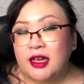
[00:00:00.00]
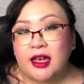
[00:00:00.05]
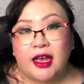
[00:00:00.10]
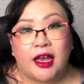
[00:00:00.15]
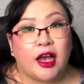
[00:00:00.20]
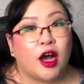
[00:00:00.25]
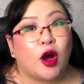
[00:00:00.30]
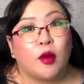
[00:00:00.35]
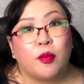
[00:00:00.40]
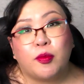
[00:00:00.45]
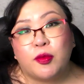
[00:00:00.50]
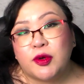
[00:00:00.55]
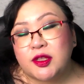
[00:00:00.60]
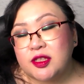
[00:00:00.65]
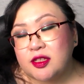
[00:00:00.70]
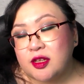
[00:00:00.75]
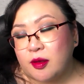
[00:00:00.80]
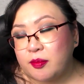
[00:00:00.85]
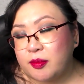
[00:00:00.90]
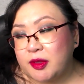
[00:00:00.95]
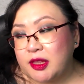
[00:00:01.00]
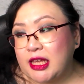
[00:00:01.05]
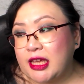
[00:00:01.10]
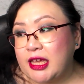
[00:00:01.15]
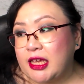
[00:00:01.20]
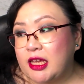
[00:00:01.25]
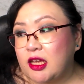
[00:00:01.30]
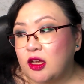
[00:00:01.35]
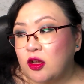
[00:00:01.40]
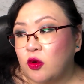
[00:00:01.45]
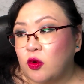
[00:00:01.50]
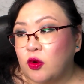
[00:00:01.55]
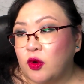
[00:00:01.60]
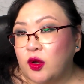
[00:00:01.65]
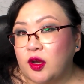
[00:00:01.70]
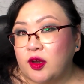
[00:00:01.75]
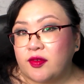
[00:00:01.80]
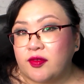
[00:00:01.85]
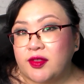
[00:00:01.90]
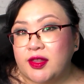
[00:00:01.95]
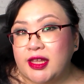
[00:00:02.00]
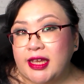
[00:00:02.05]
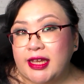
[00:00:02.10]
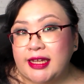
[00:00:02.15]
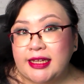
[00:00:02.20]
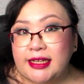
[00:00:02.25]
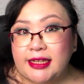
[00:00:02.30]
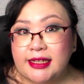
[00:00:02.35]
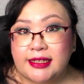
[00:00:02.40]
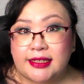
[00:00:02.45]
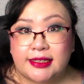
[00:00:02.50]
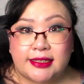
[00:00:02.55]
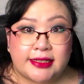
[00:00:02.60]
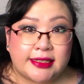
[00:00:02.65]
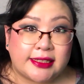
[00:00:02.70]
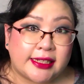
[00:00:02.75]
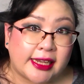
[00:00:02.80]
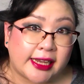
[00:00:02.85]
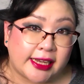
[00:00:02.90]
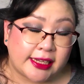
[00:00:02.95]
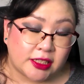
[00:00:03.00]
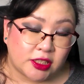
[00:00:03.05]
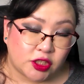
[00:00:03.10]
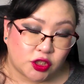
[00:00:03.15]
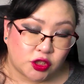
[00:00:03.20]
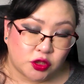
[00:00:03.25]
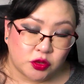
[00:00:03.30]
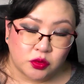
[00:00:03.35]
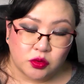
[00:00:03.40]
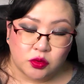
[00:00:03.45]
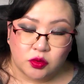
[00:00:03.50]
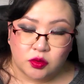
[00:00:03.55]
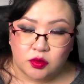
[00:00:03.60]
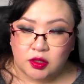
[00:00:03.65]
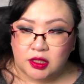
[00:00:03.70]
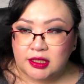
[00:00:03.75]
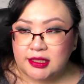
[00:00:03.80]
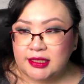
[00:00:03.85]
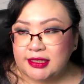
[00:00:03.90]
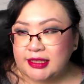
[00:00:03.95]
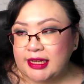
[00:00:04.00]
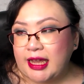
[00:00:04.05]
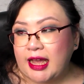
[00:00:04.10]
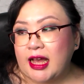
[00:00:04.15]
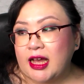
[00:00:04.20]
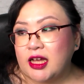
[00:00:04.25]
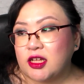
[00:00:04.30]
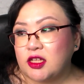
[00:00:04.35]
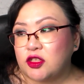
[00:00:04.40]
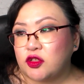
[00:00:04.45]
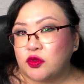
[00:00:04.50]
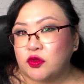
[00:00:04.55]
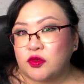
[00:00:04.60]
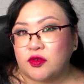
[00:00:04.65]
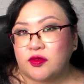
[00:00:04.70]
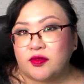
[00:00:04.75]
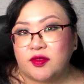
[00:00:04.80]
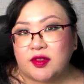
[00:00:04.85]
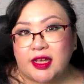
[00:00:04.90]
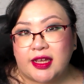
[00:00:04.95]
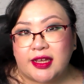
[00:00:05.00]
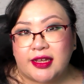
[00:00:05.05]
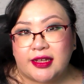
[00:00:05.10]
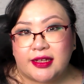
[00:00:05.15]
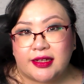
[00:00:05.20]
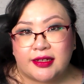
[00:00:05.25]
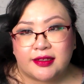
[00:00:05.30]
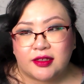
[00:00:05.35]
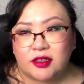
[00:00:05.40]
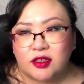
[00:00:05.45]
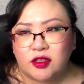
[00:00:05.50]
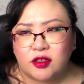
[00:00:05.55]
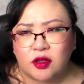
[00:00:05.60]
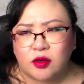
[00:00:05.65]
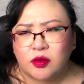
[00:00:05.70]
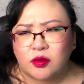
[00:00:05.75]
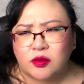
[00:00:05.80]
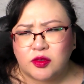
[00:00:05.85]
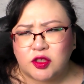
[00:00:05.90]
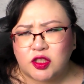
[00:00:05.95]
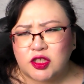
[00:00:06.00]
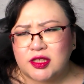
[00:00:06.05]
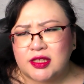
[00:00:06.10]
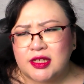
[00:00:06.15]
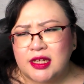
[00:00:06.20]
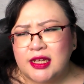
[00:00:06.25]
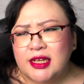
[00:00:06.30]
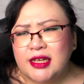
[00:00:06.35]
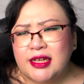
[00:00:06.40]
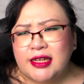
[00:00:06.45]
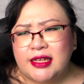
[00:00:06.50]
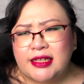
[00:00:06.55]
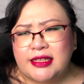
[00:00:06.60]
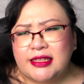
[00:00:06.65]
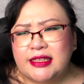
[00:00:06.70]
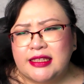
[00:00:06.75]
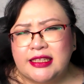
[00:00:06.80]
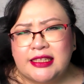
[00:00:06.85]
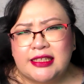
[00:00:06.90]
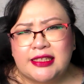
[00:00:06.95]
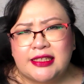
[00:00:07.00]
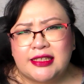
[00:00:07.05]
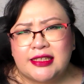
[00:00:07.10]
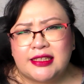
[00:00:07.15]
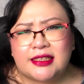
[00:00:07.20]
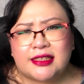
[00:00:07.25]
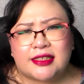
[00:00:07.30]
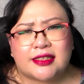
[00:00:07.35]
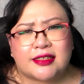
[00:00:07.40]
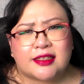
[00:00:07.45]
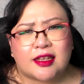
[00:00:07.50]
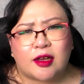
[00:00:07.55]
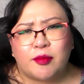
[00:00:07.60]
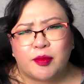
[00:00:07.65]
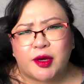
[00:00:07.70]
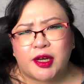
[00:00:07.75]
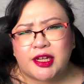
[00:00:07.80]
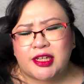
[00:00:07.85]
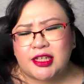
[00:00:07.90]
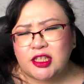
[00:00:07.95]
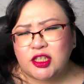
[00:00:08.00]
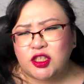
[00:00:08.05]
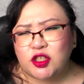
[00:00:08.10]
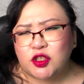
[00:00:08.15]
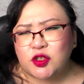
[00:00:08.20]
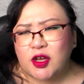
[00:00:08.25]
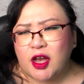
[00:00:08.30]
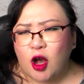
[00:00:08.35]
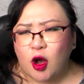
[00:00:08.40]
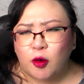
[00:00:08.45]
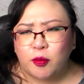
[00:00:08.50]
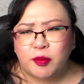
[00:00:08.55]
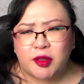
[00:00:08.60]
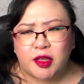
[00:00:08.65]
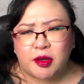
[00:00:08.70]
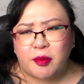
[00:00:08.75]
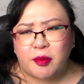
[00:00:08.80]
help with something or if they need a date to a dance or if they, you know, just need somebody to help them